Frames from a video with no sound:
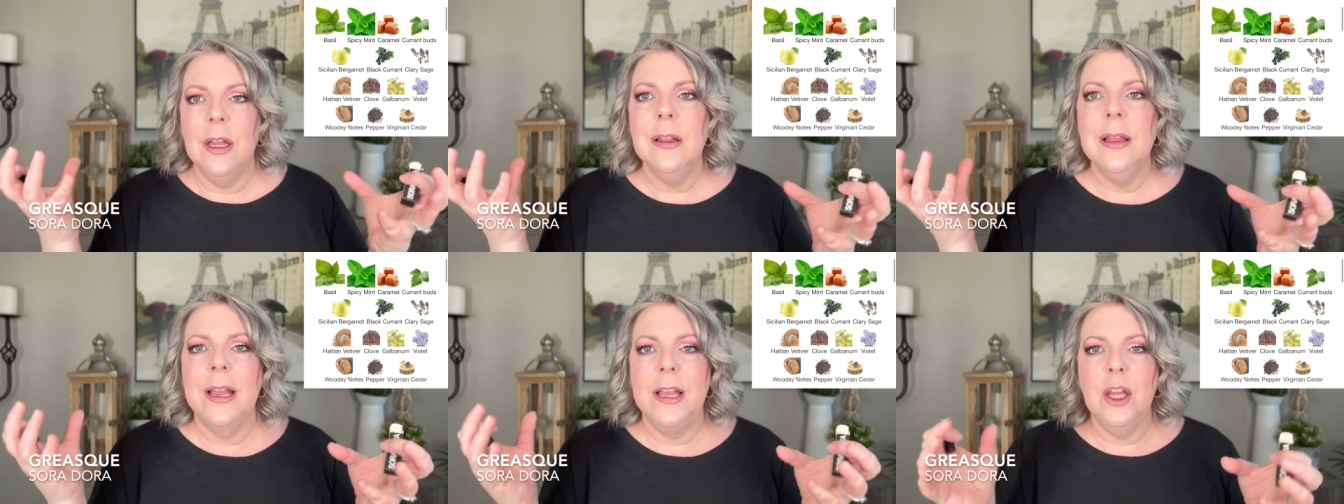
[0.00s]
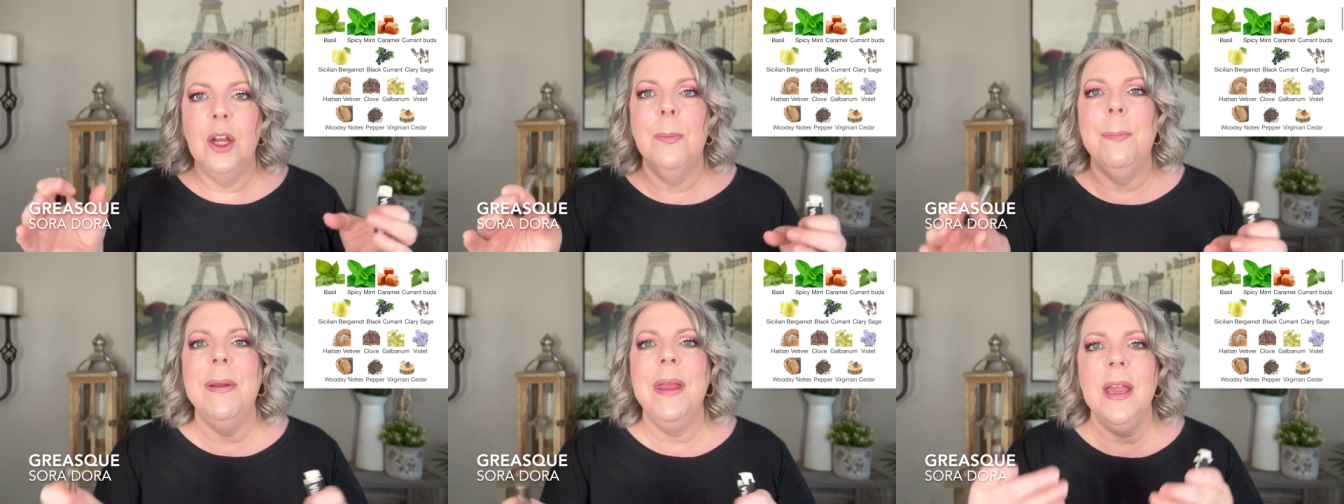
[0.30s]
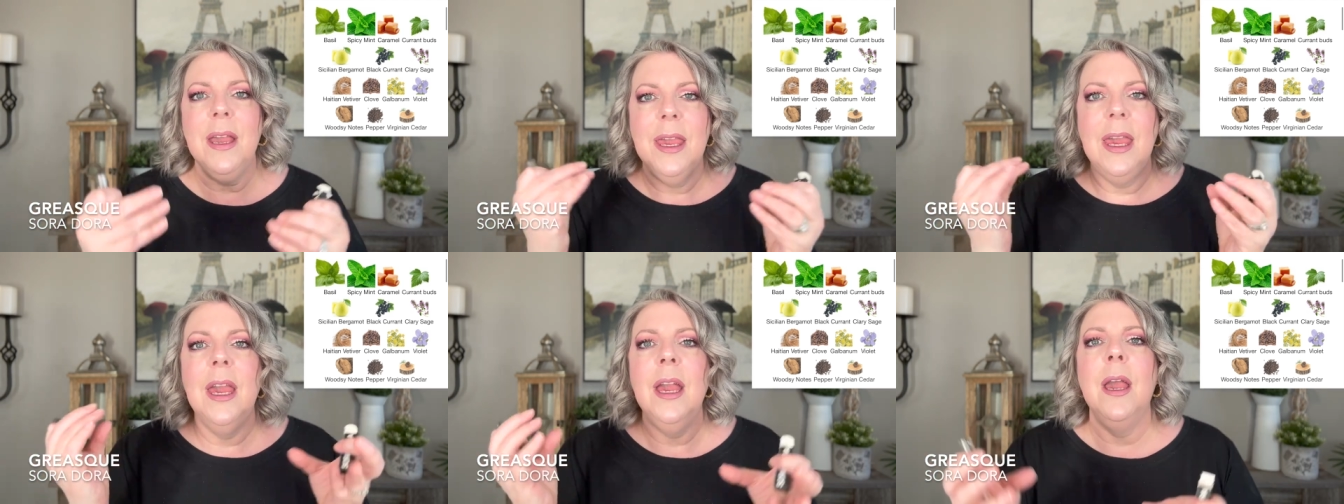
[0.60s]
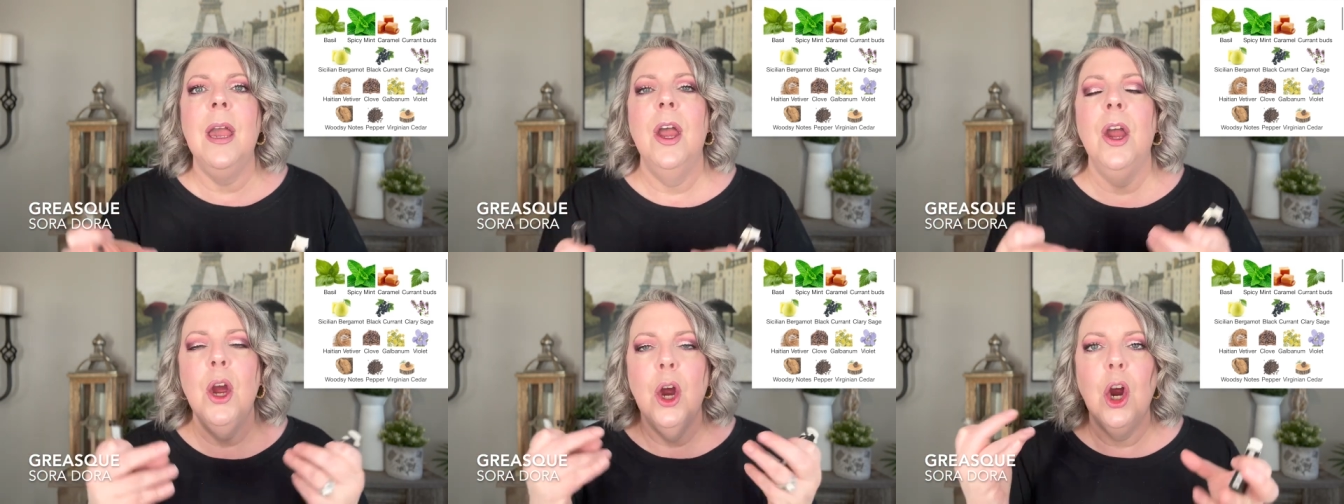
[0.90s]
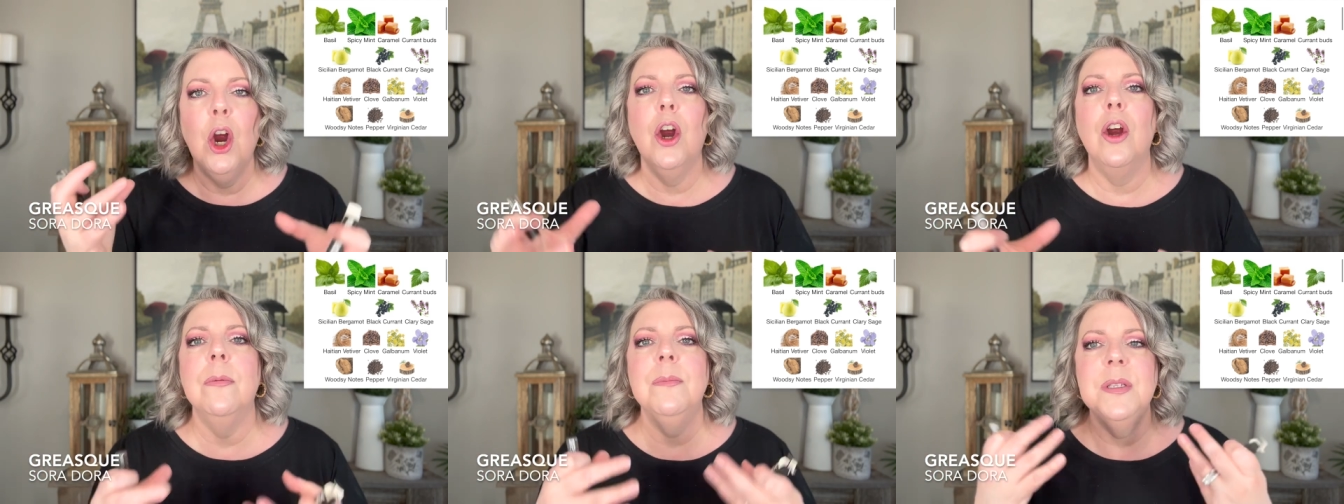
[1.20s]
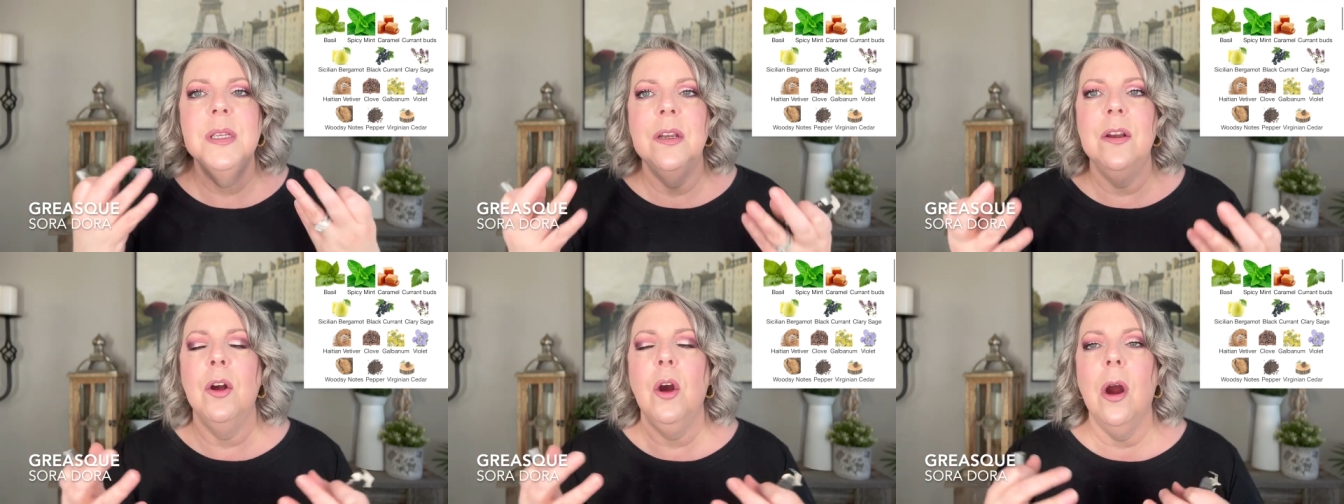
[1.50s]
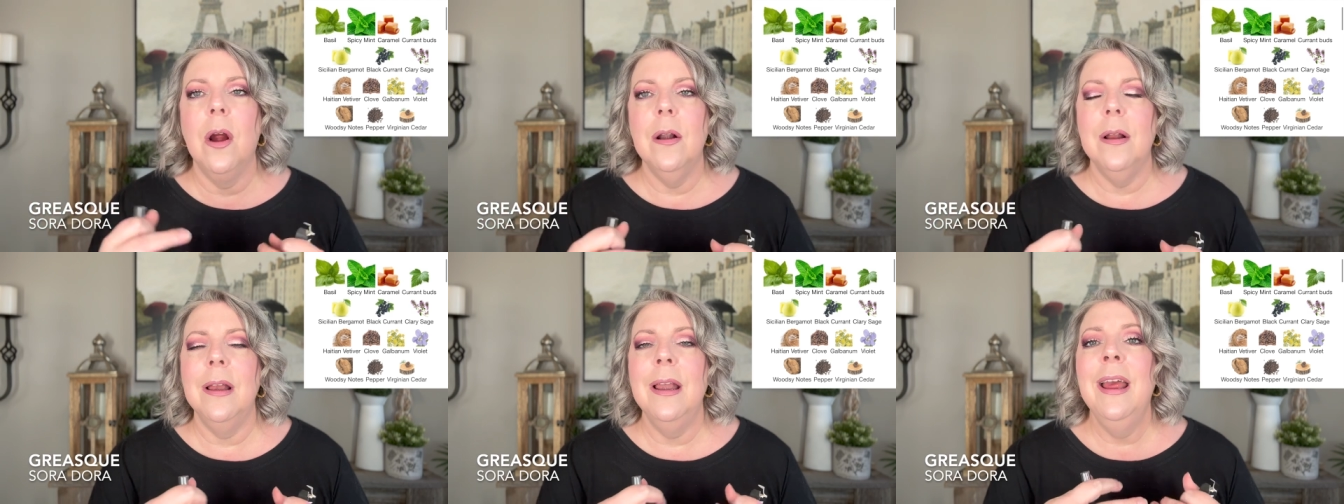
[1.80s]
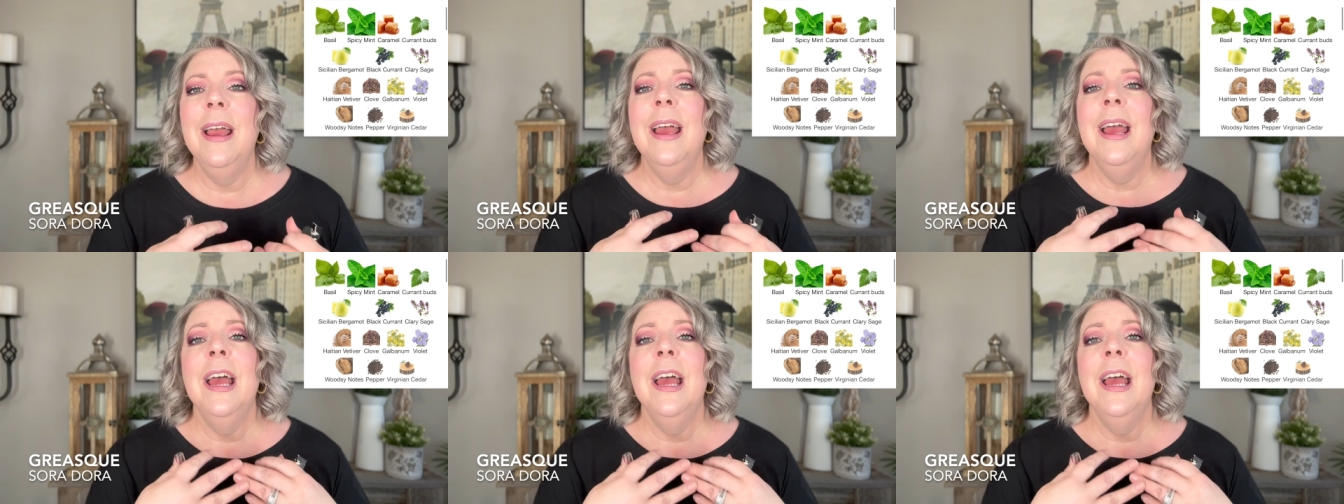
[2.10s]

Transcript: like you're picking herbs in a garden.